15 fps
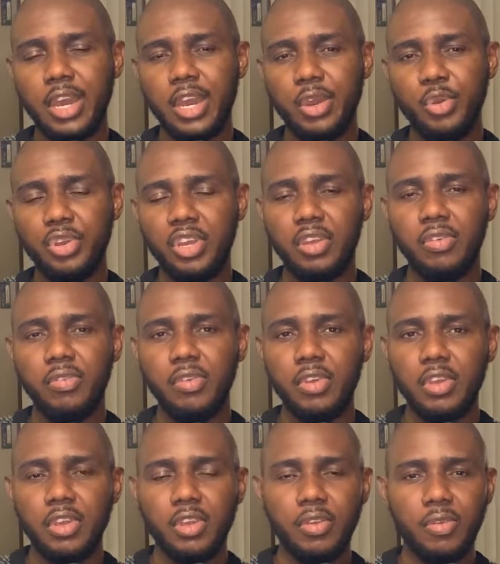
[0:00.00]
okay,
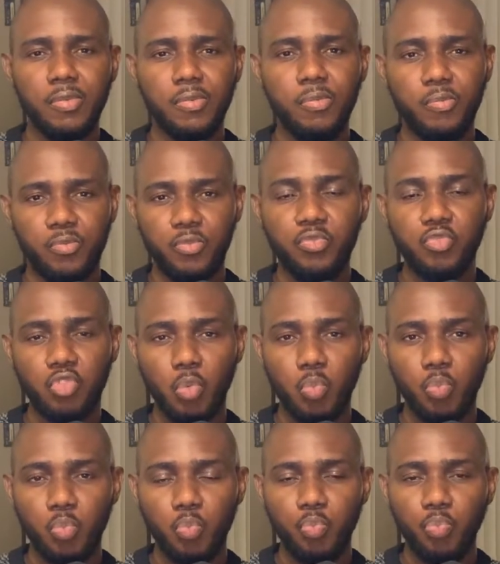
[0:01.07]

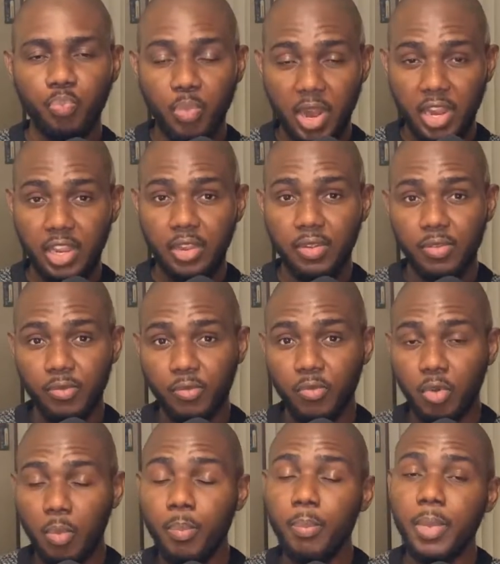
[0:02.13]
from my
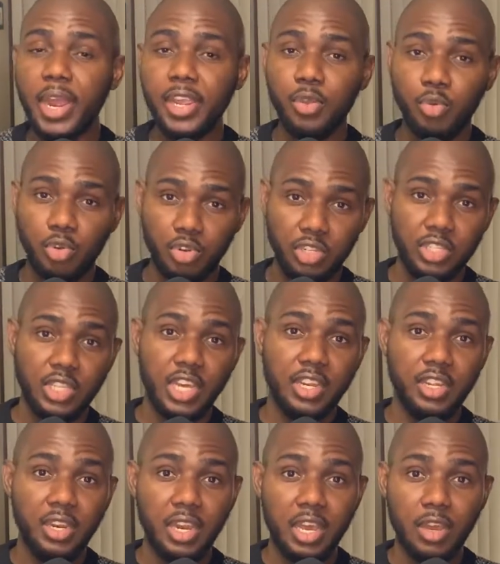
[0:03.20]
from my own
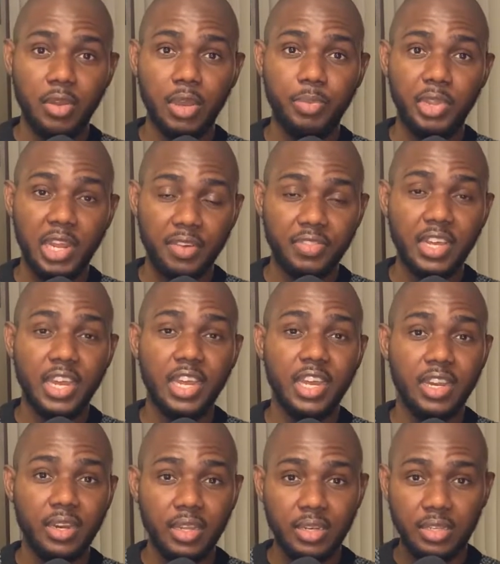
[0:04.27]
understanding now, I mean, after I
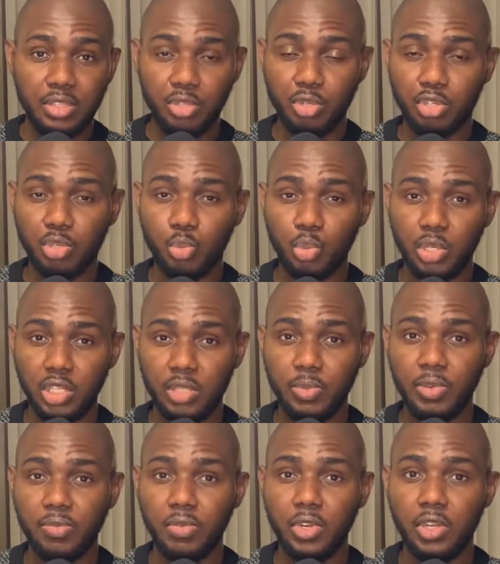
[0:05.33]
had that discussion with this my
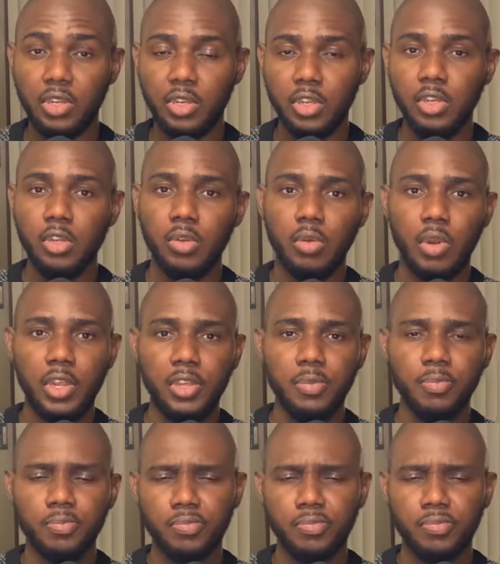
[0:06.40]
friend, right?